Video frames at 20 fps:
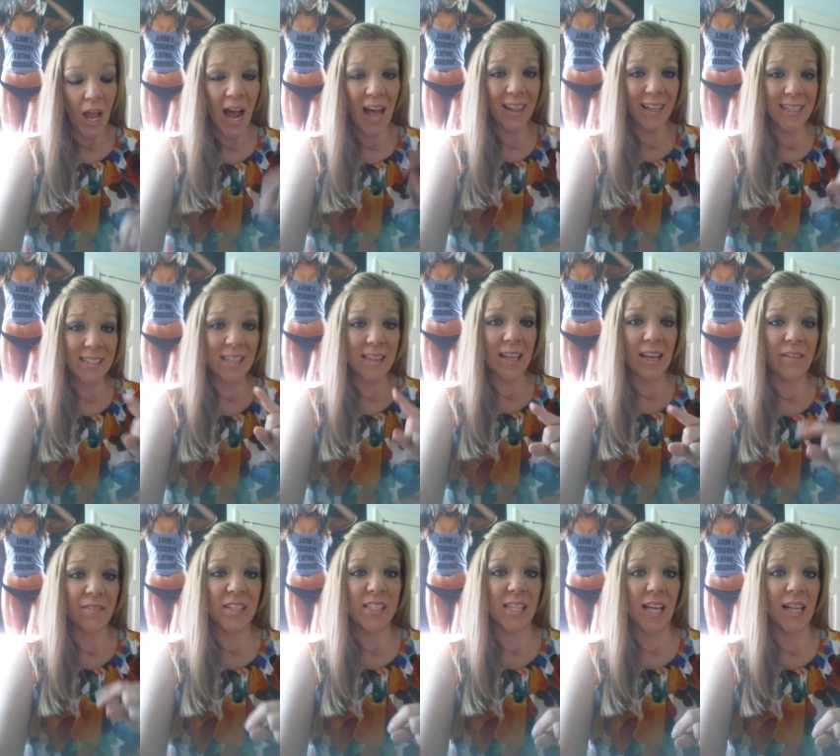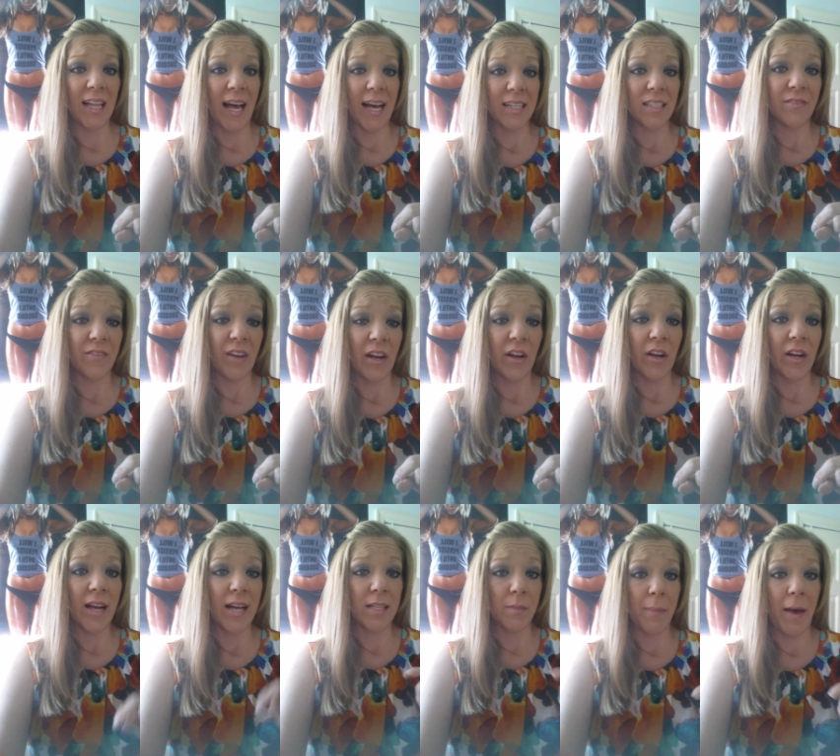I like to think of the cell
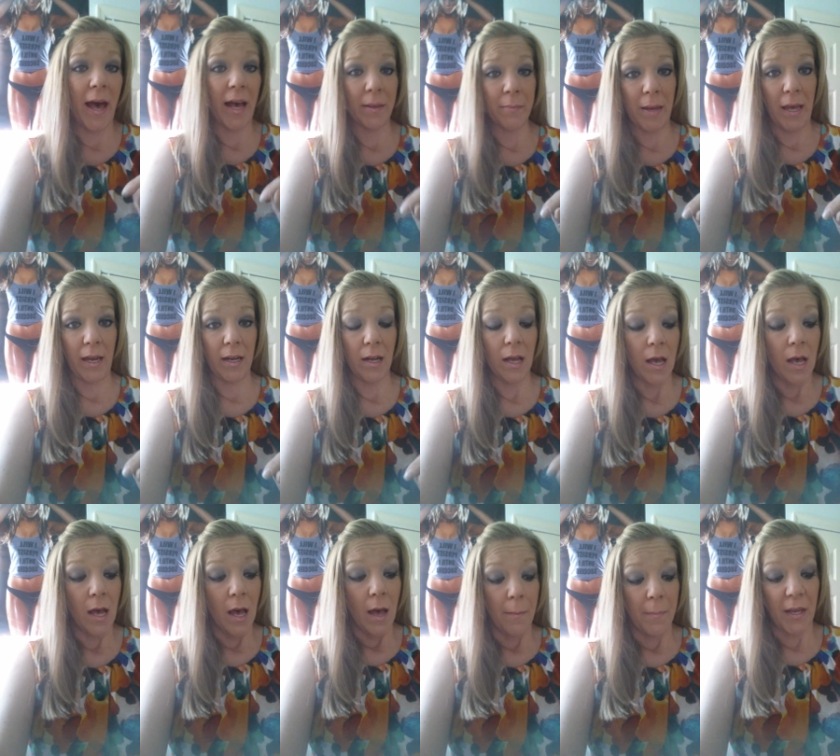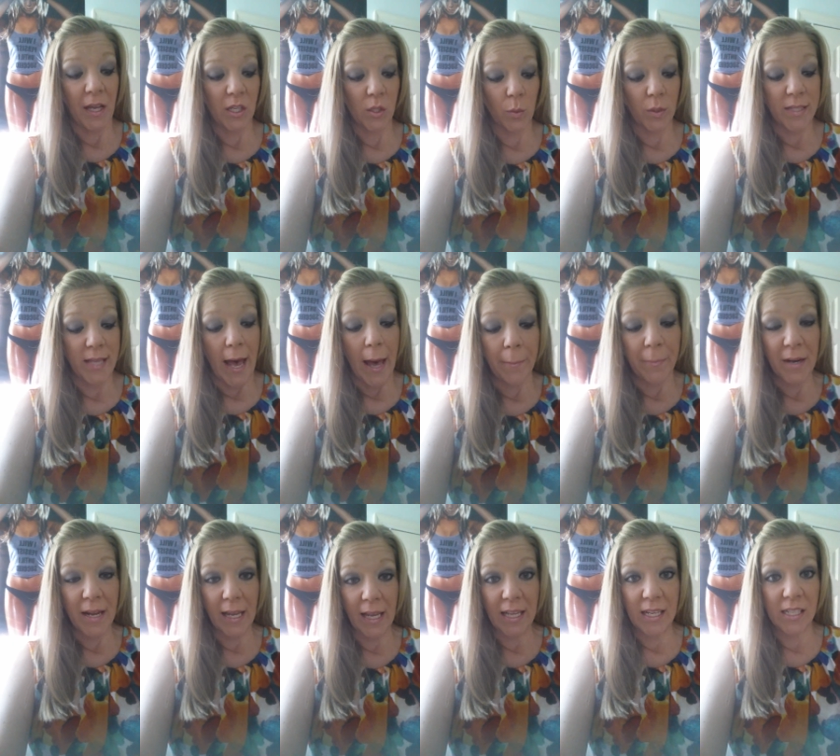activator as Pac Man because what's
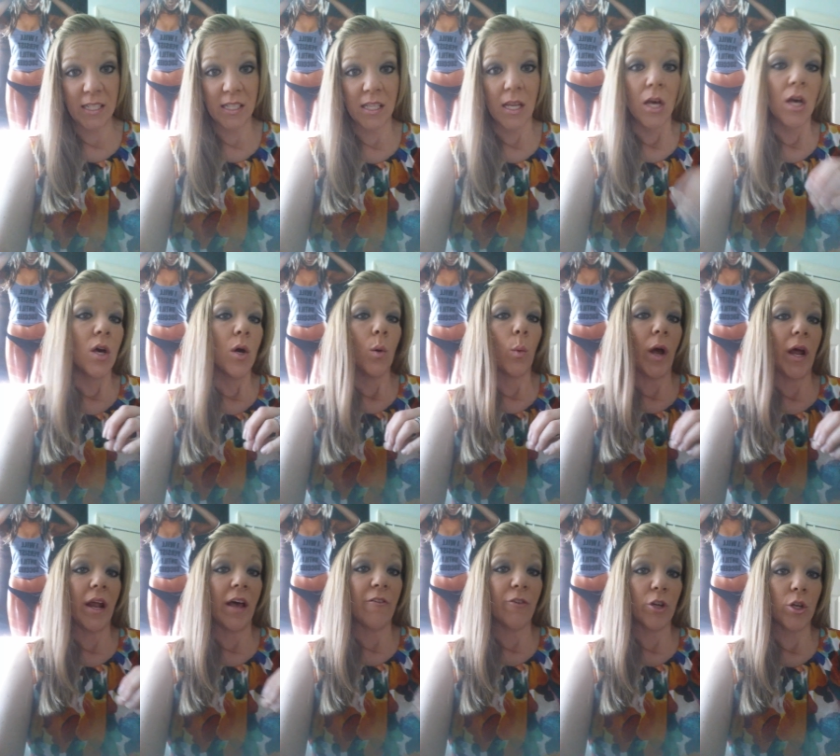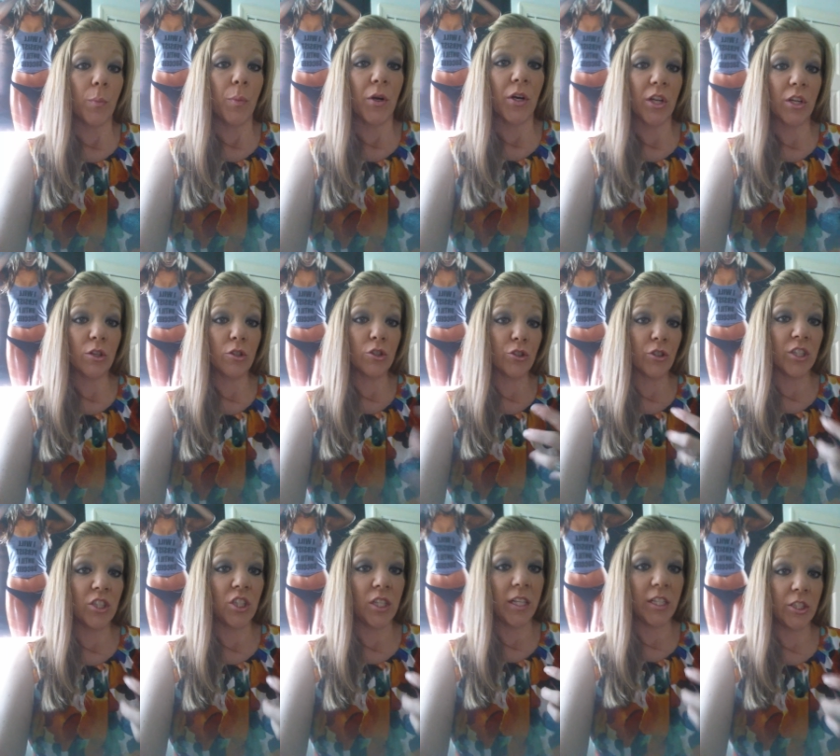happening is whenever you are putting
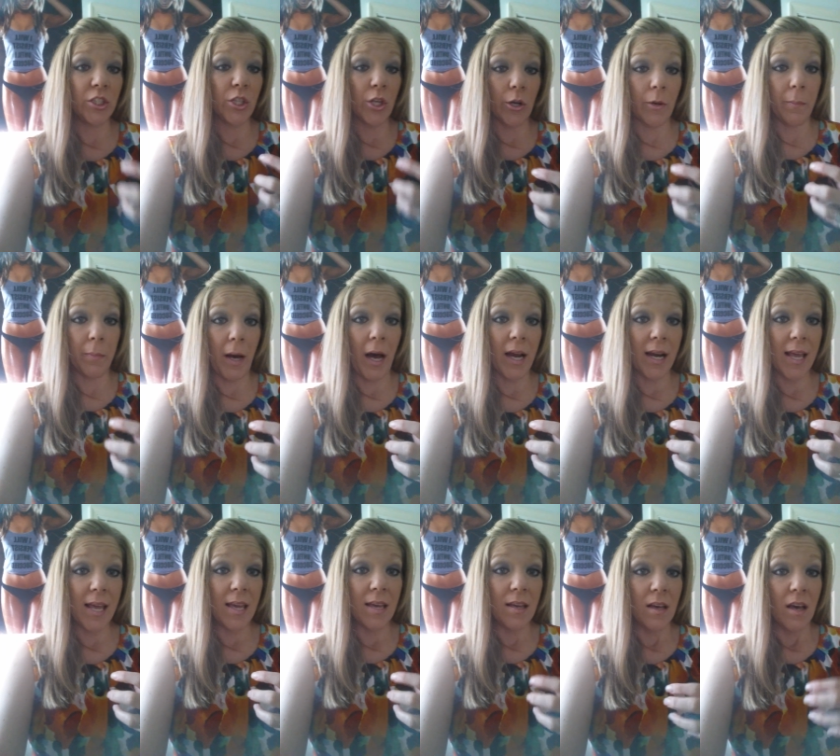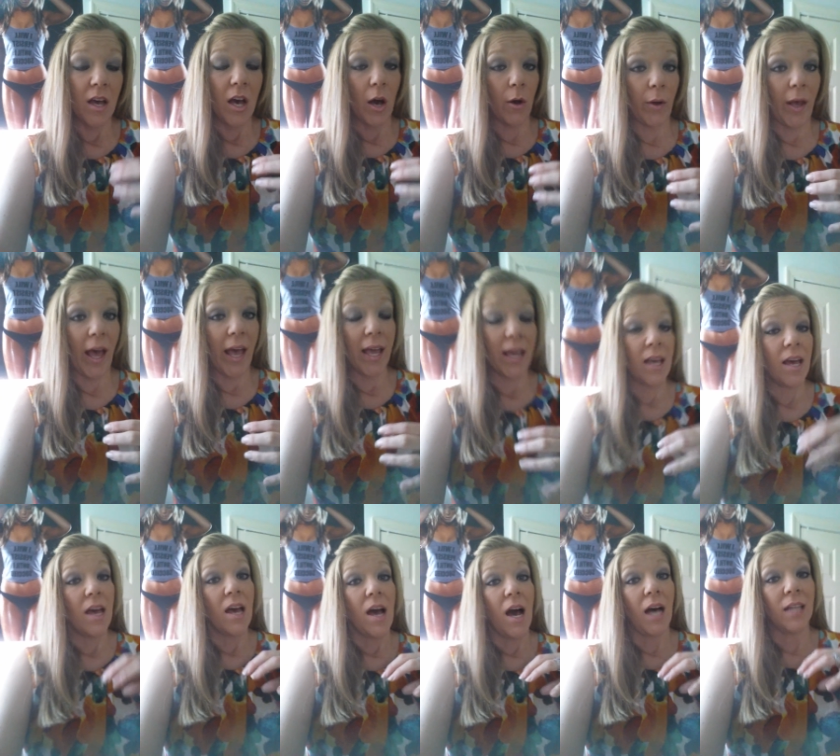nutrition into your body, okay?
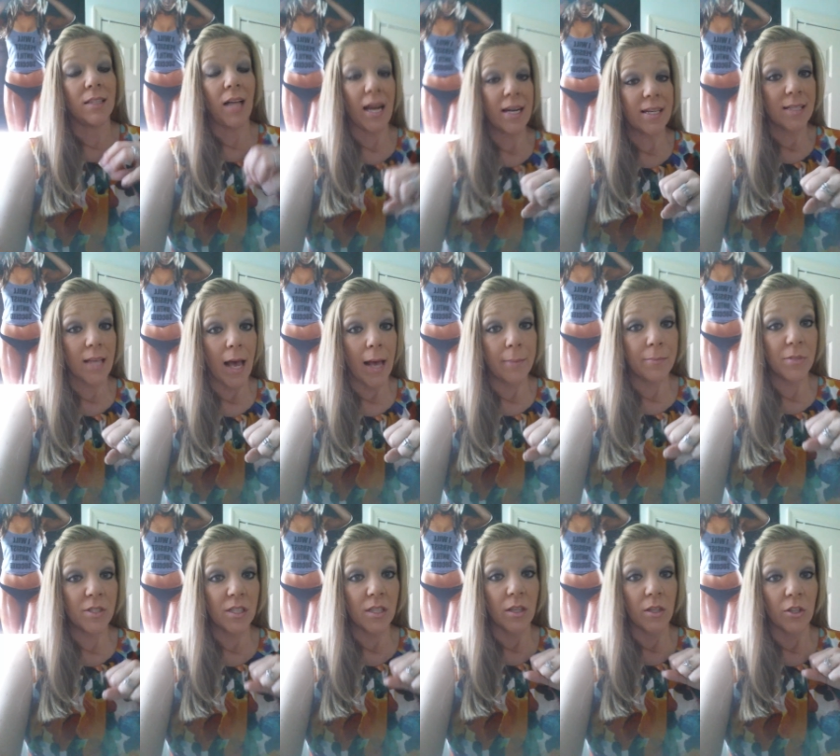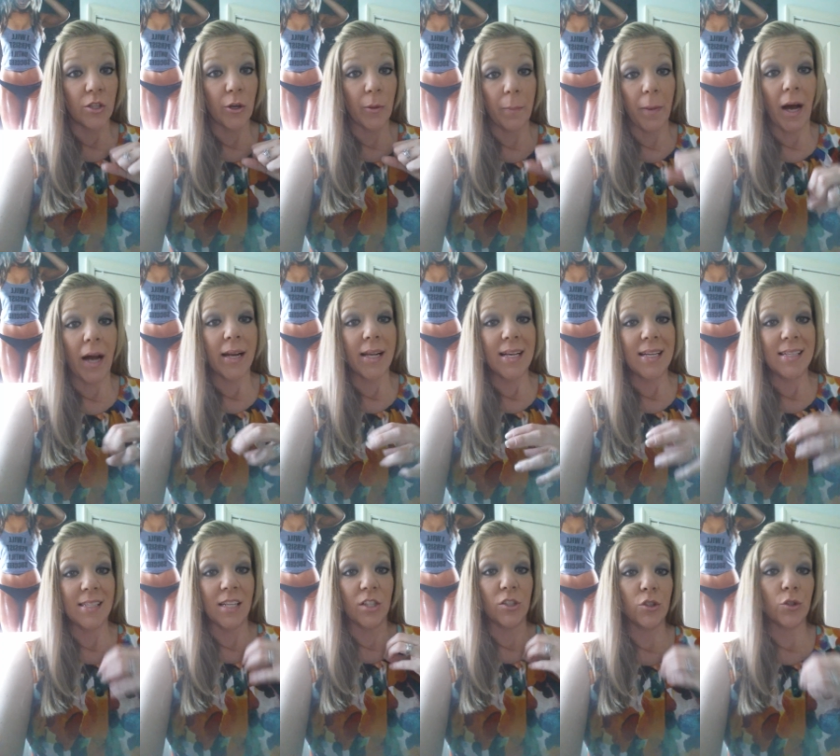A lot of times your body
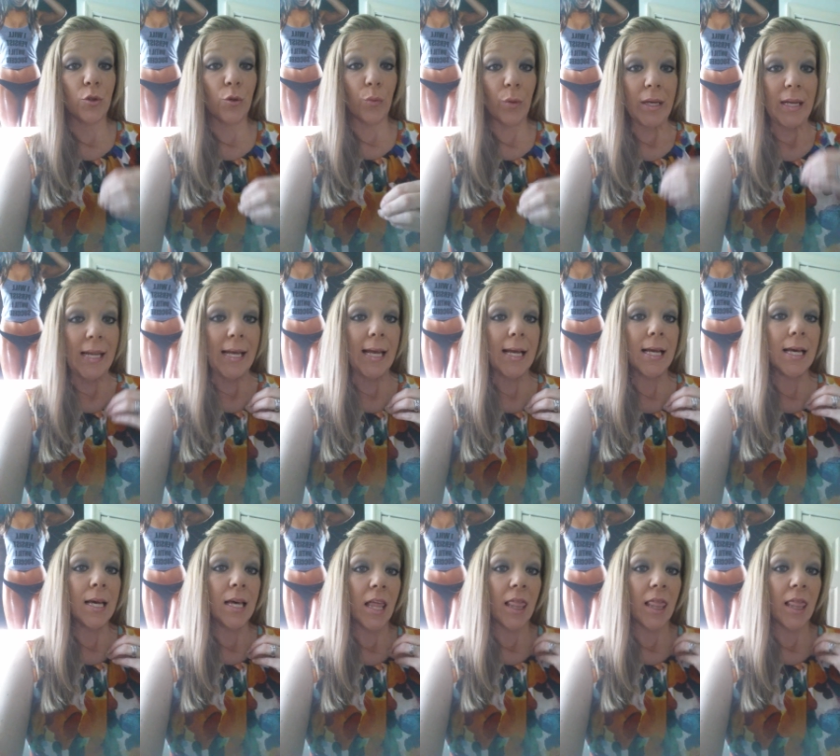is excreting